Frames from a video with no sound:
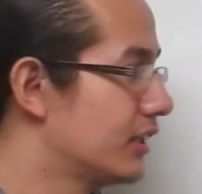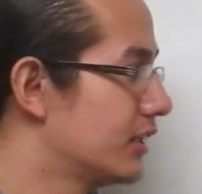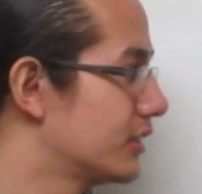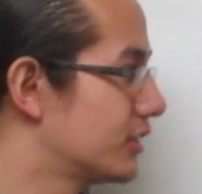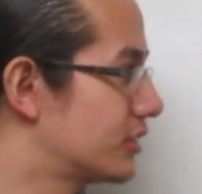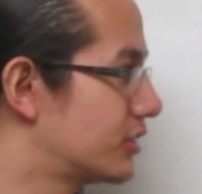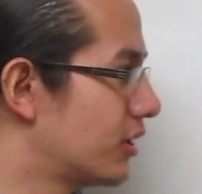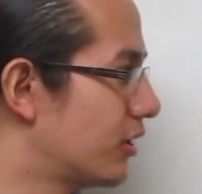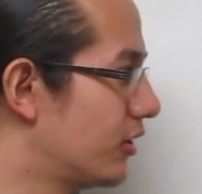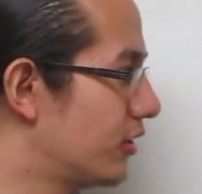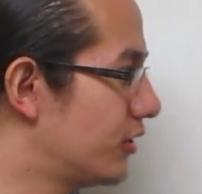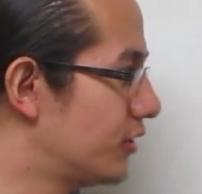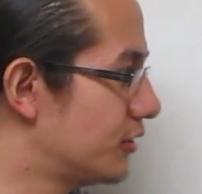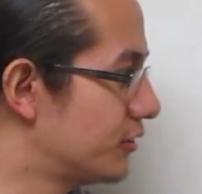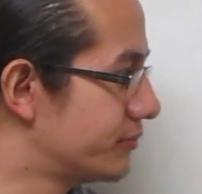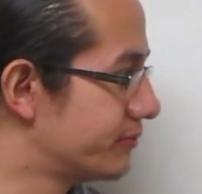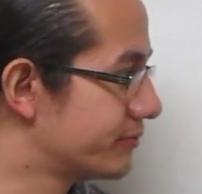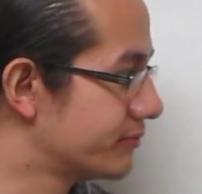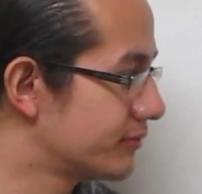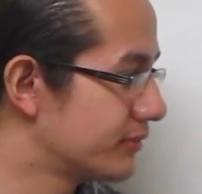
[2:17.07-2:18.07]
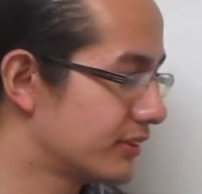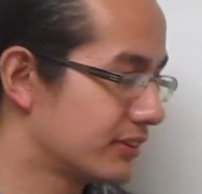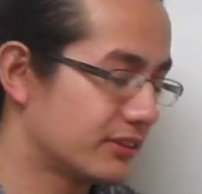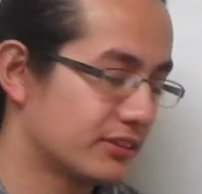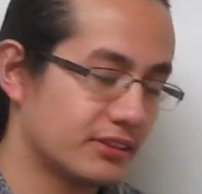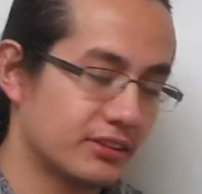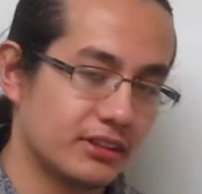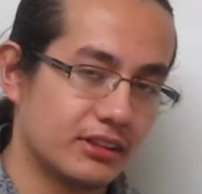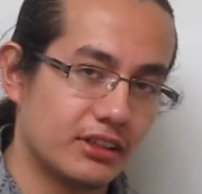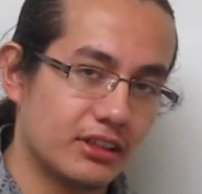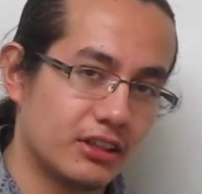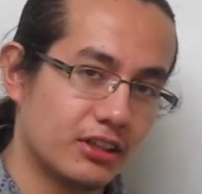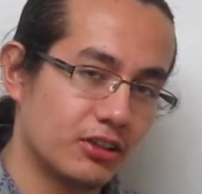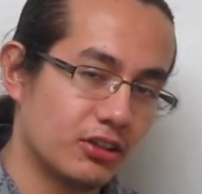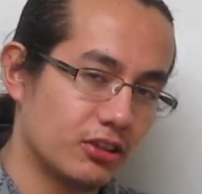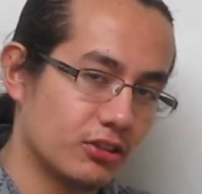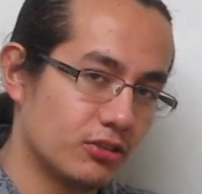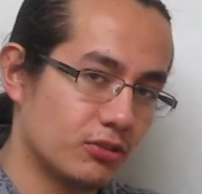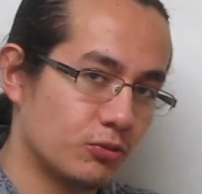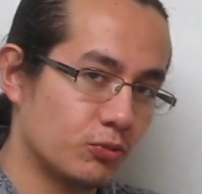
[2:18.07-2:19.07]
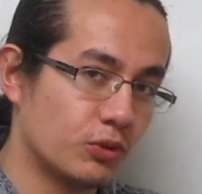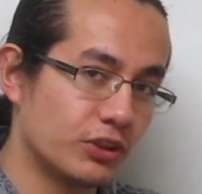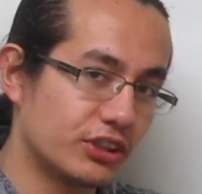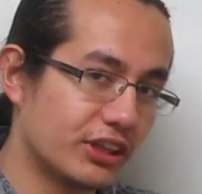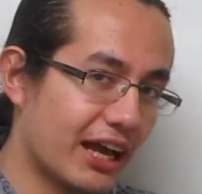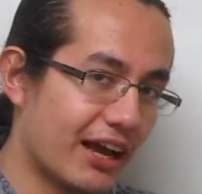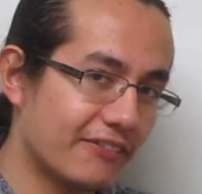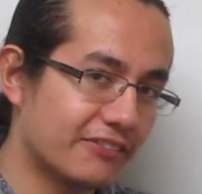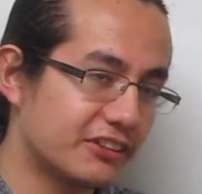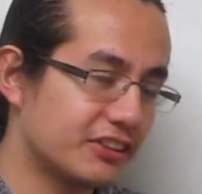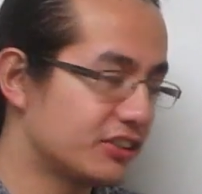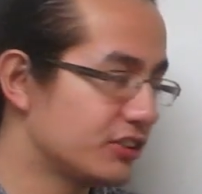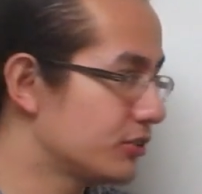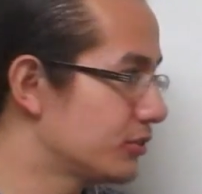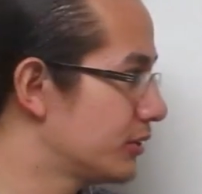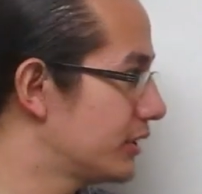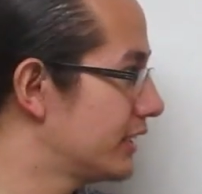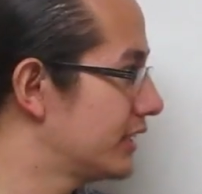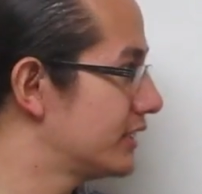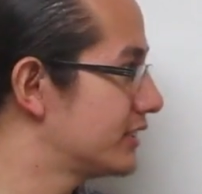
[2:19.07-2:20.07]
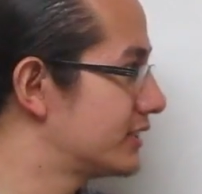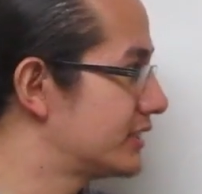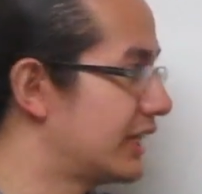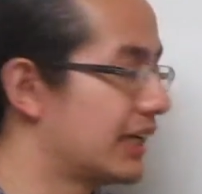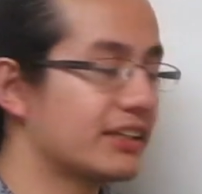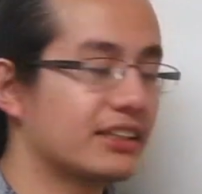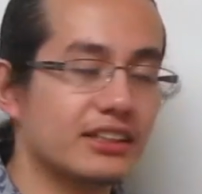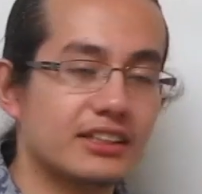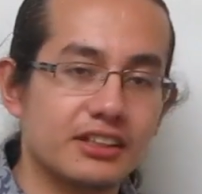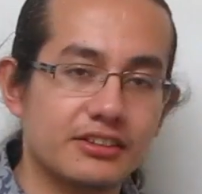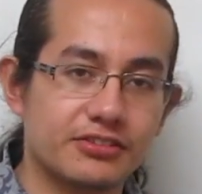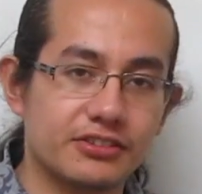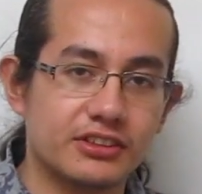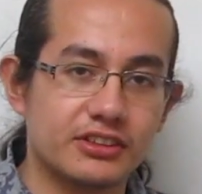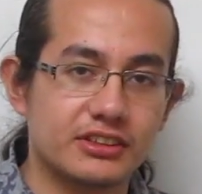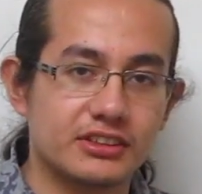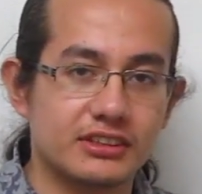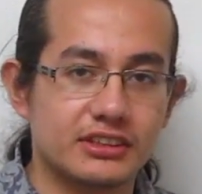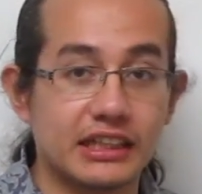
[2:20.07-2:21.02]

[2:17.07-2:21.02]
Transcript: So what you have to do is take the difference.